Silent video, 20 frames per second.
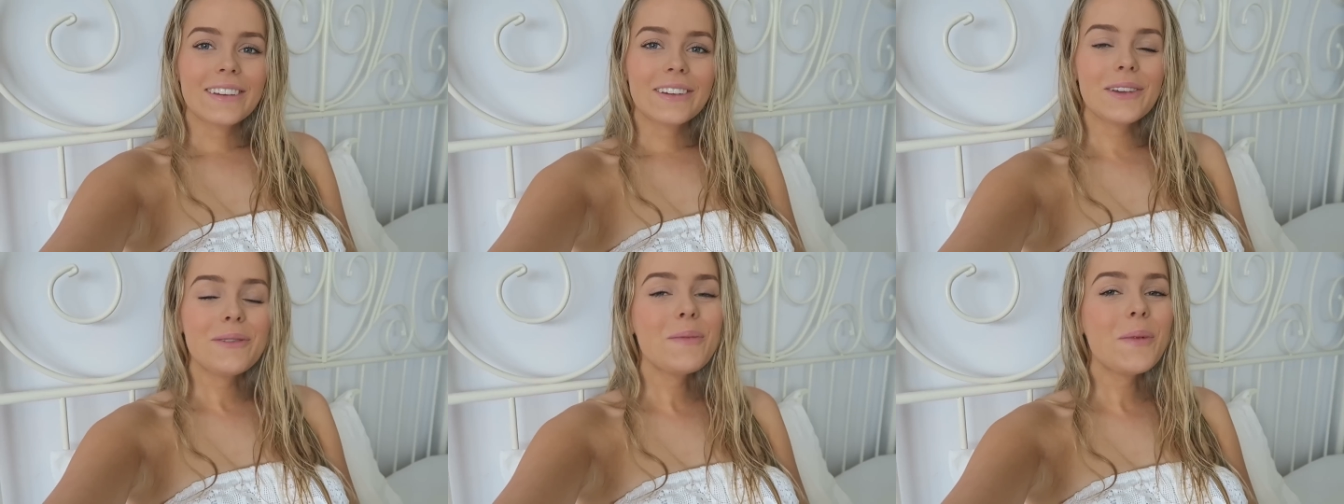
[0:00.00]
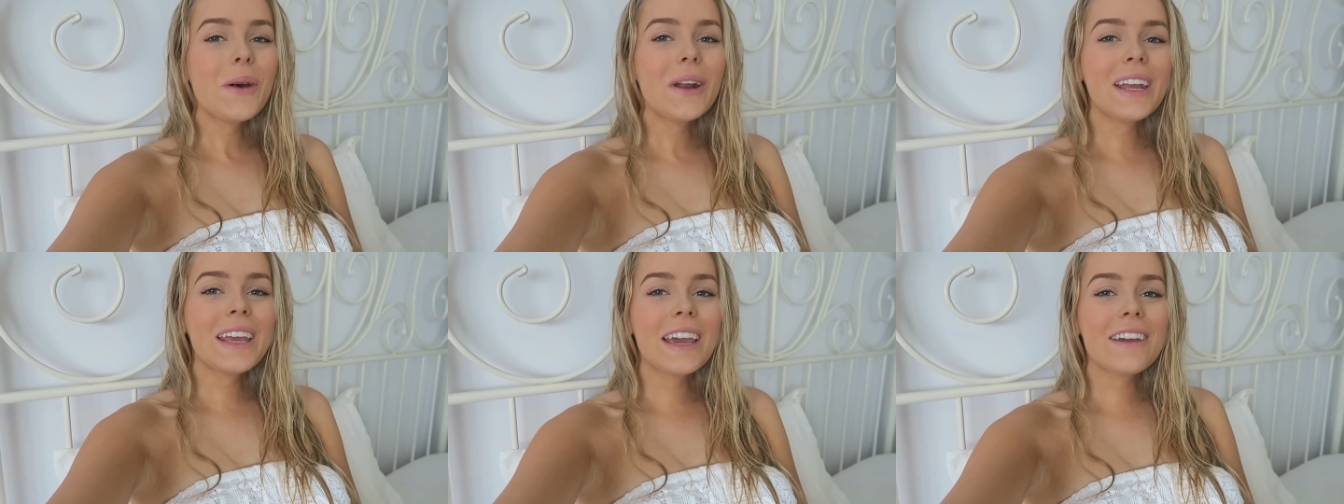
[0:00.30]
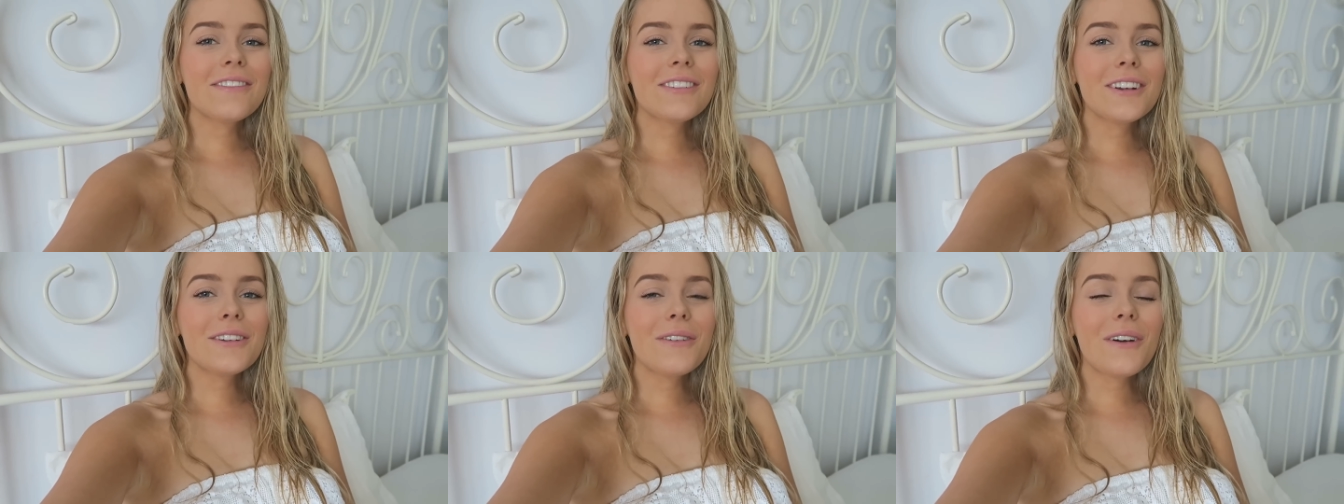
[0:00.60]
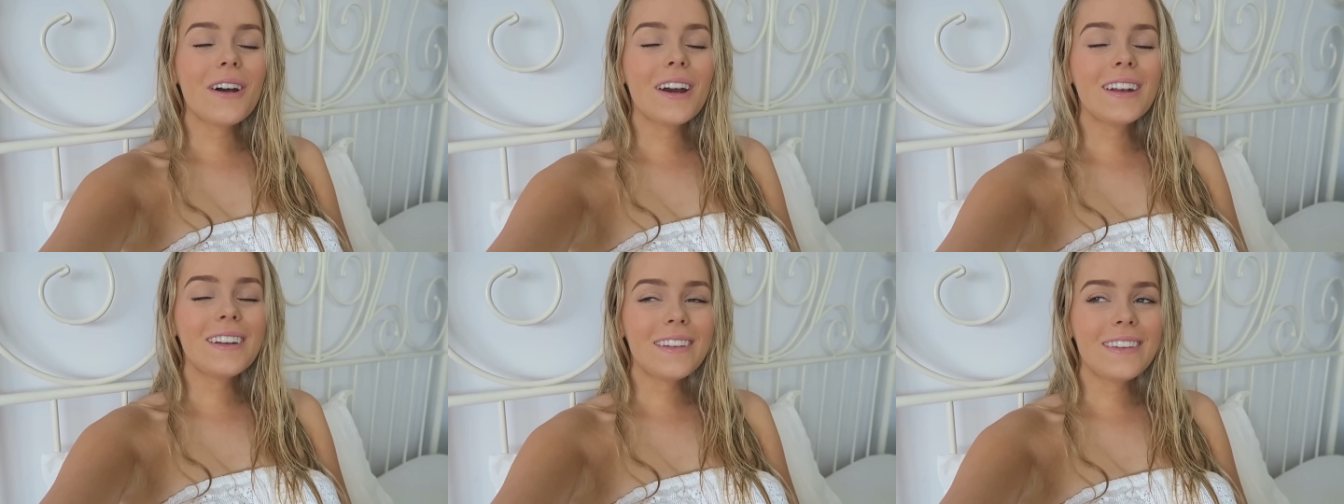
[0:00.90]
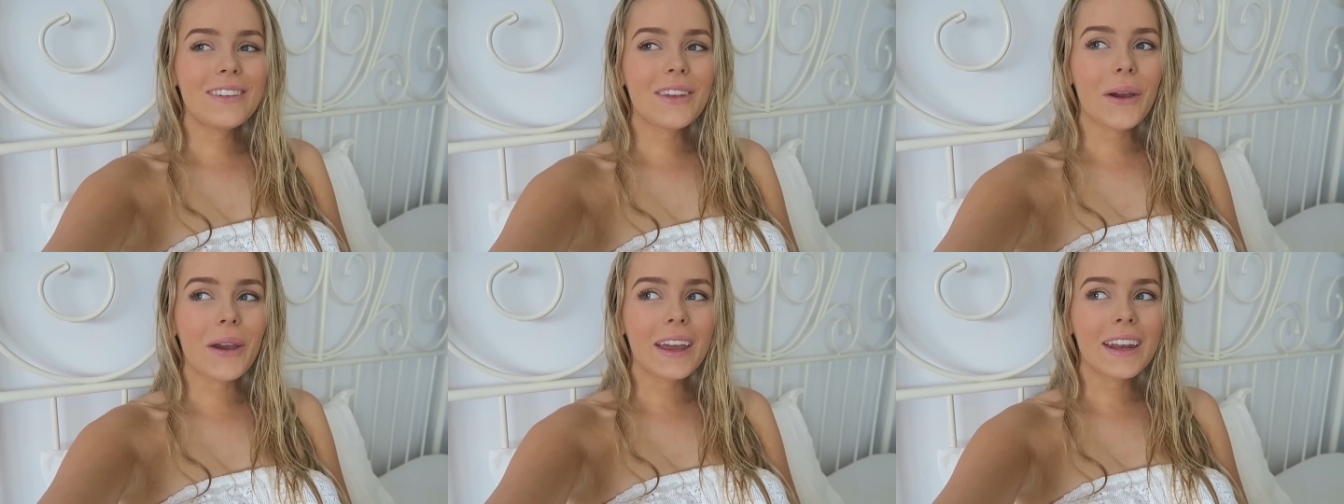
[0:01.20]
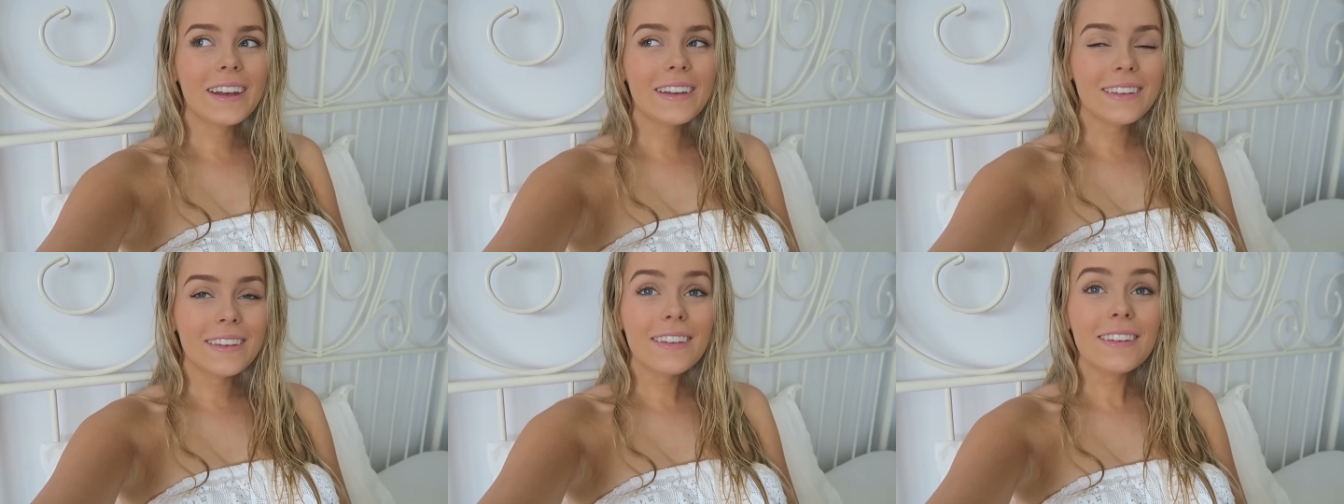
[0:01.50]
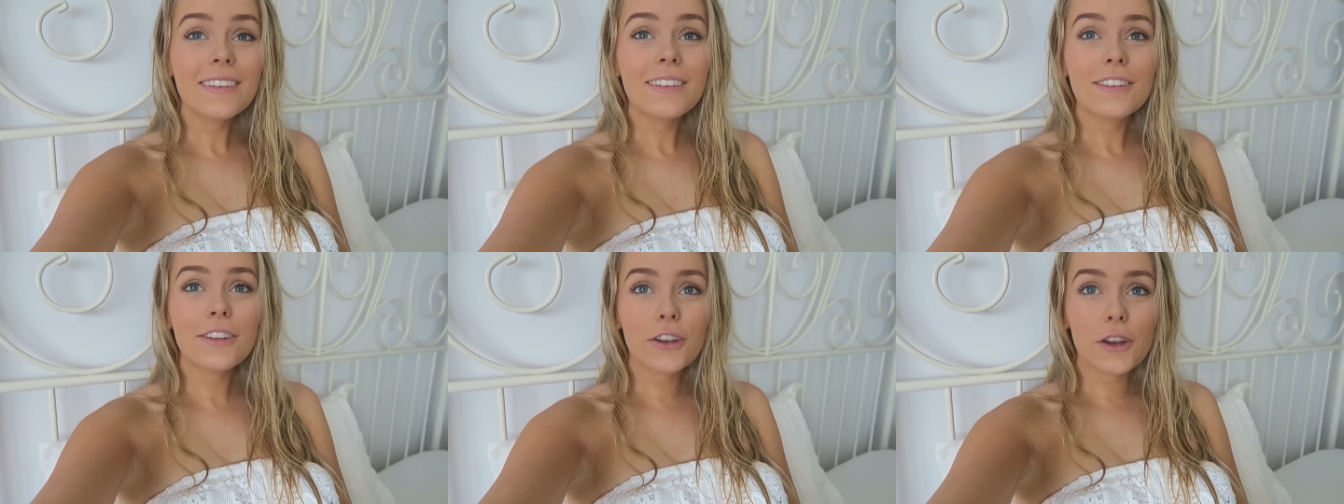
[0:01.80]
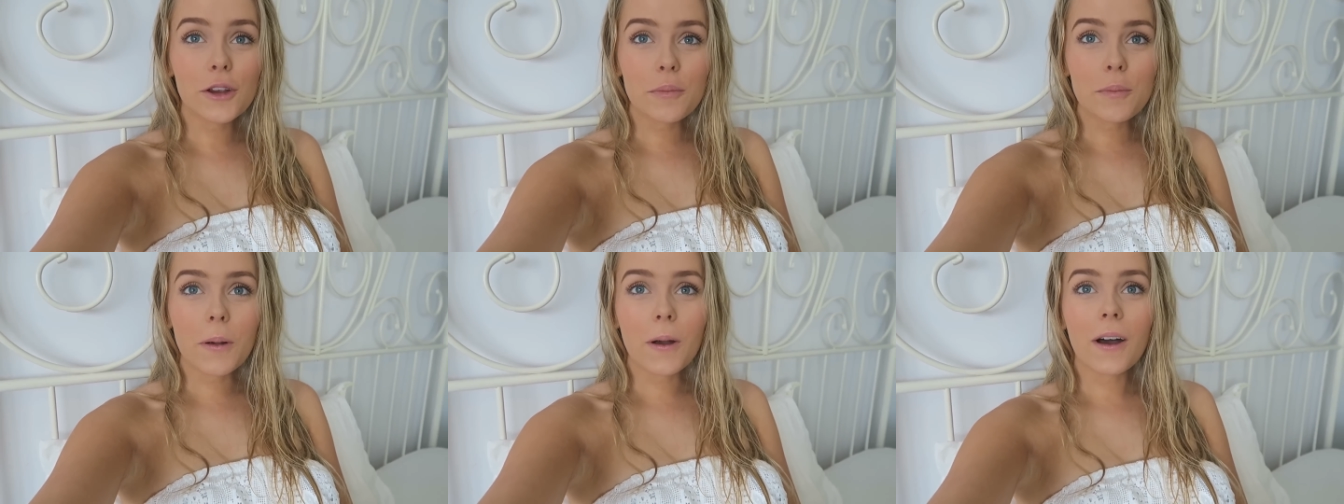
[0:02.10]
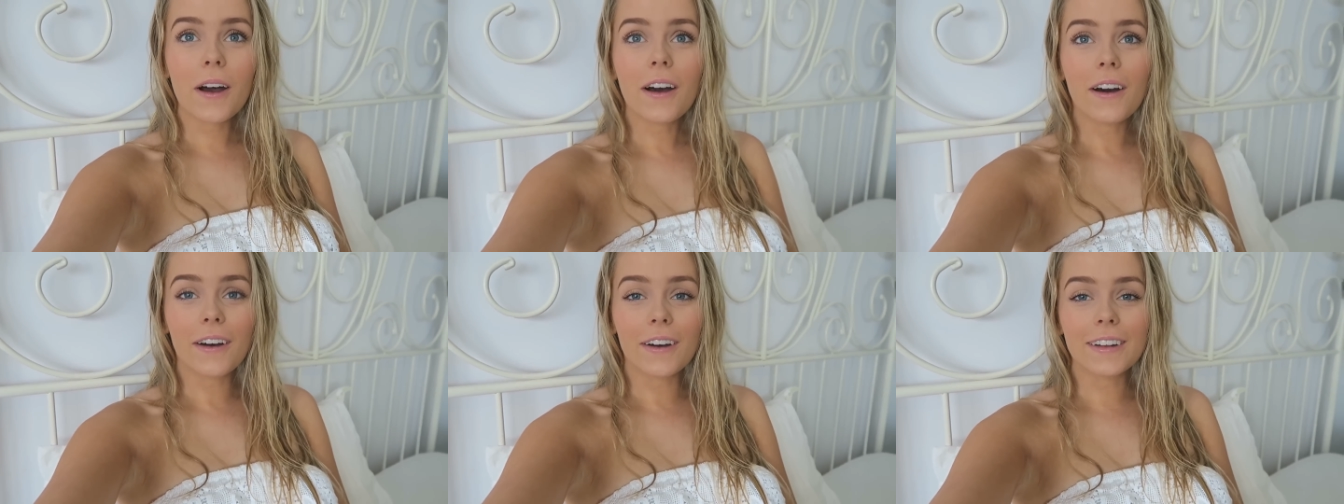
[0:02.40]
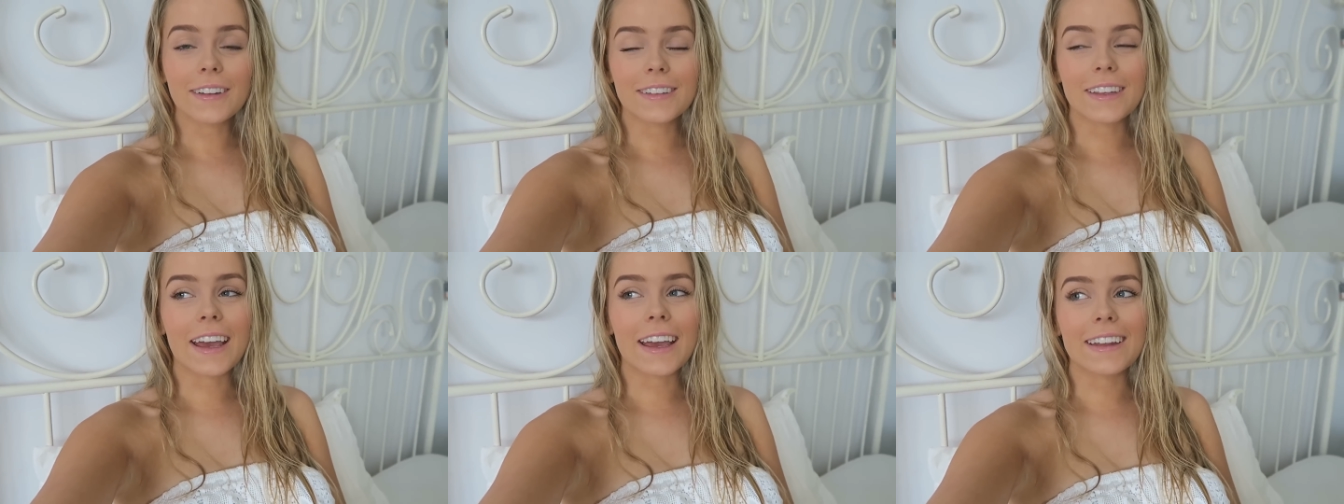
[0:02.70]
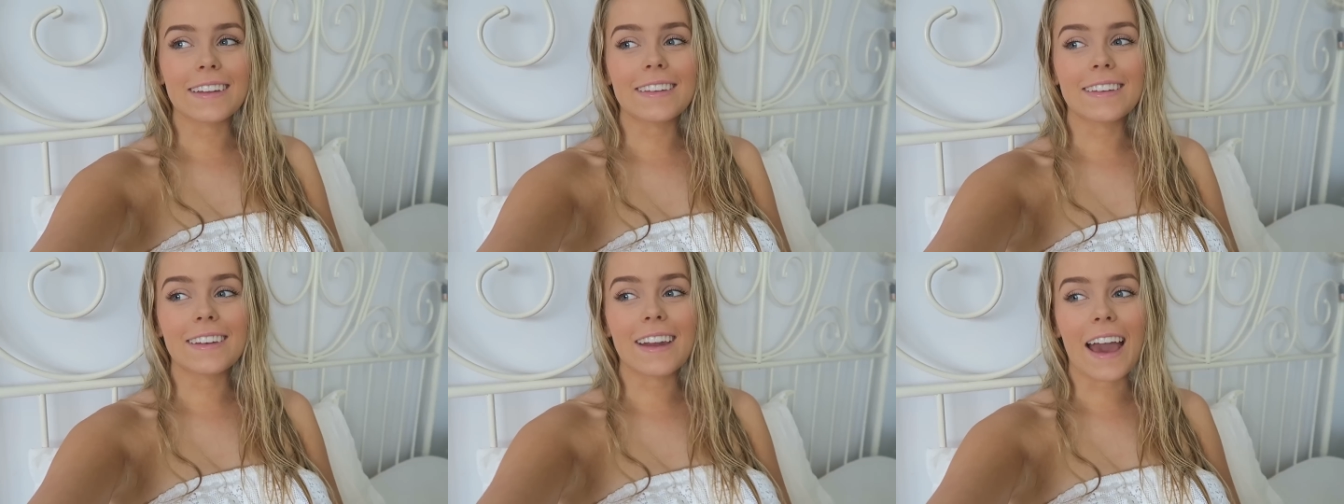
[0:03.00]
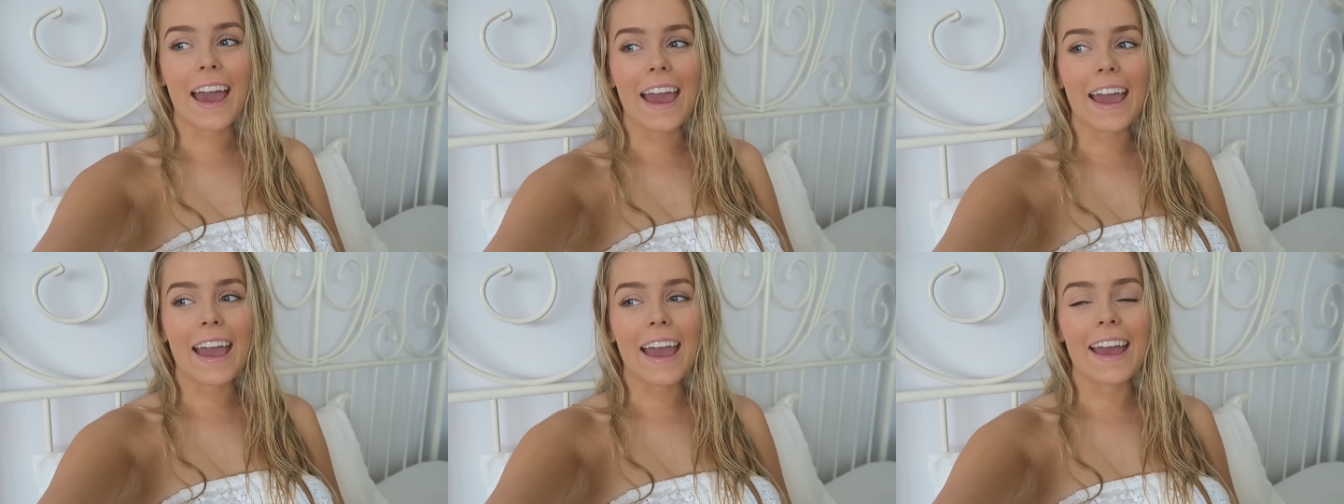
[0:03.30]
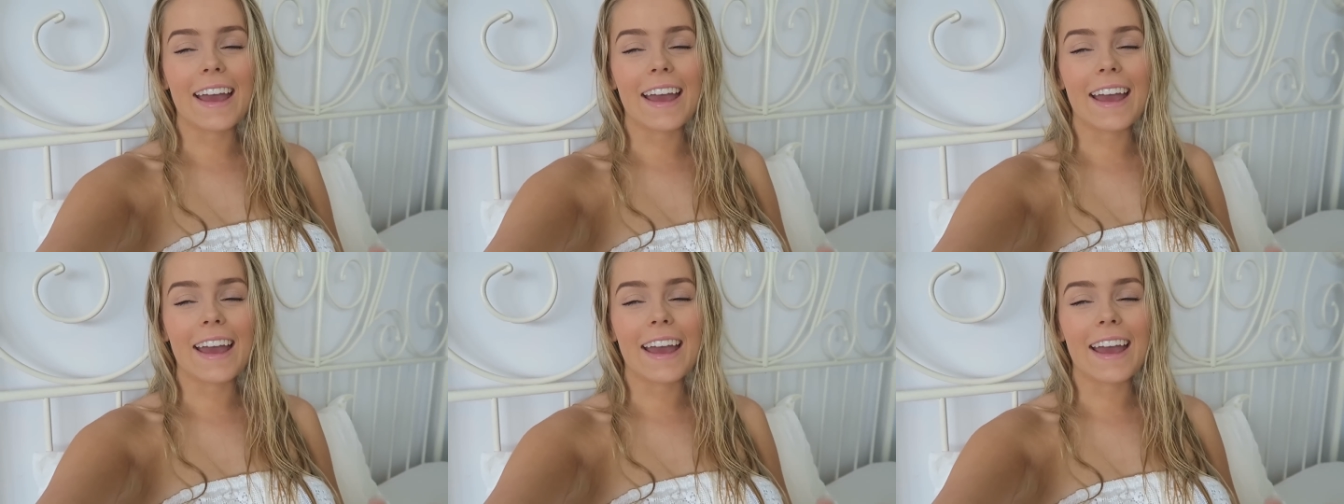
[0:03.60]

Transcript: Good morning everyone. So it is a super hot day today